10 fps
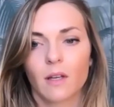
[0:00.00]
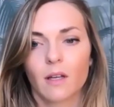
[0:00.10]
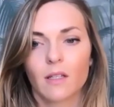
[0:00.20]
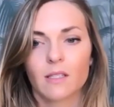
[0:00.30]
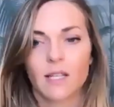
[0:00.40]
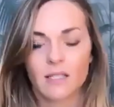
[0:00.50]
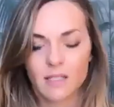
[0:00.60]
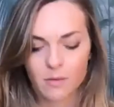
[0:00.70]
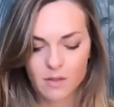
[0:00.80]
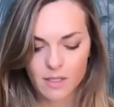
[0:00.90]
Stace,
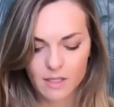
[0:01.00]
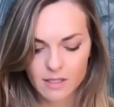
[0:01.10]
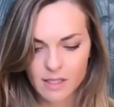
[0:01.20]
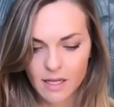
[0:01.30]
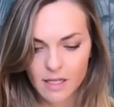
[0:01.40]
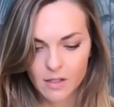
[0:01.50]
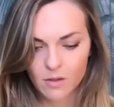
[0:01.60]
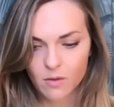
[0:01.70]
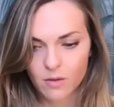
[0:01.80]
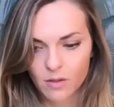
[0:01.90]
I was going to say,
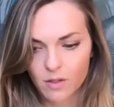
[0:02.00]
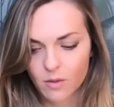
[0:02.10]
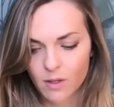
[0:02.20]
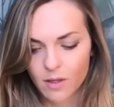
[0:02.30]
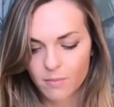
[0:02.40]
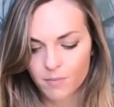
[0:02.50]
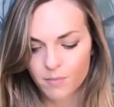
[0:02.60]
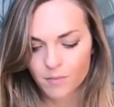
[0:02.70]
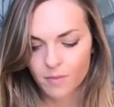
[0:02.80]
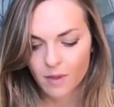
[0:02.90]
you
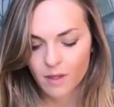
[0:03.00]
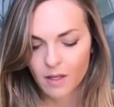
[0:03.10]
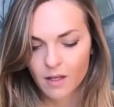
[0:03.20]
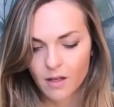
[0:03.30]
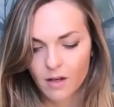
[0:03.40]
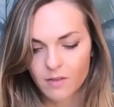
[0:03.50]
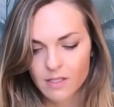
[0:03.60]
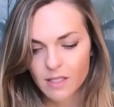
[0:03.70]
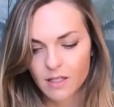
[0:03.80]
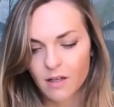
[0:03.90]

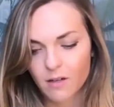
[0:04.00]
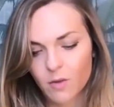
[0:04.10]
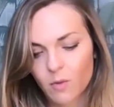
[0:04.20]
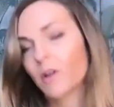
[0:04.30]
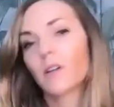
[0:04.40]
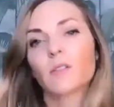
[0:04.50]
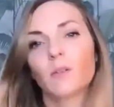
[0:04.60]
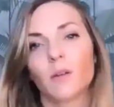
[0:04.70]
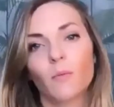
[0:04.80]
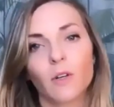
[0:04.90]
obviously a lot of the work
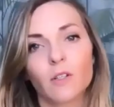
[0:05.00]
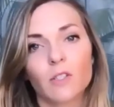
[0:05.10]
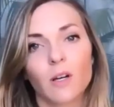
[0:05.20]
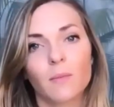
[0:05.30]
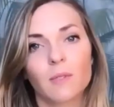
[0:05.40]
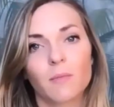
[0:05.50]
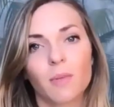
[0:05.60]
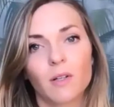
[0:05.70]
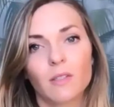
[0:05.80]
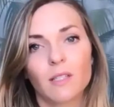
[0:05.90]
doing workshops in
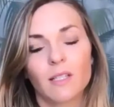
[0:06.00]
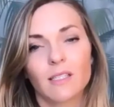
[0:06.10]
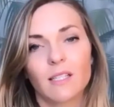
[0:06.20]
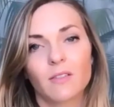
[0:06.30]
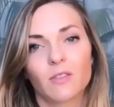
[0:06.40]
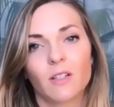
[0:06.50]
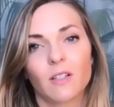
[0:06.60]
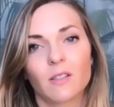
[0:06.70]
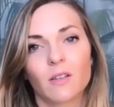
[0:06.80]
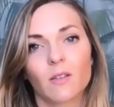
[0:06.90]
person, etc.,
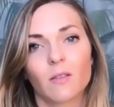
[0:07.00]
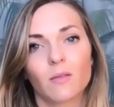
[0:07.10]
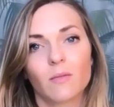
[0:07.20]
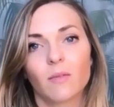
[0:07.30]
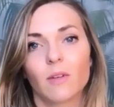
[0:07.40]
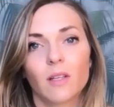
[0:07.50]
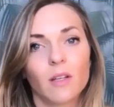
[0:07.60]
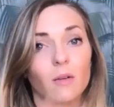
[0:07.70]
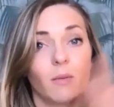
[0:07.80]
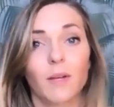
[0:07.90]
is all, you
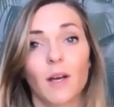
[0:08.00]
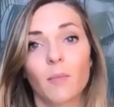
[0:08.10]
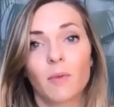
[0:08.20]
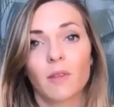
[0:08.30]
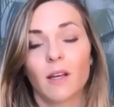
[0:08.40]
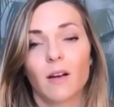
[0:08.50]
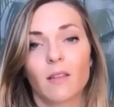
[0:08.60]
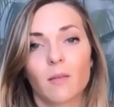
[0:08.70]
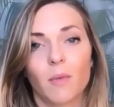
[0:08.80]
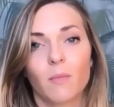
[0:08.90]
know, a bit up in the air at
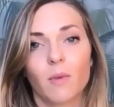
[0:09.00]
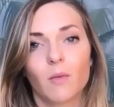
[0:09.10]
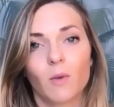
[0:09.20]
the moment.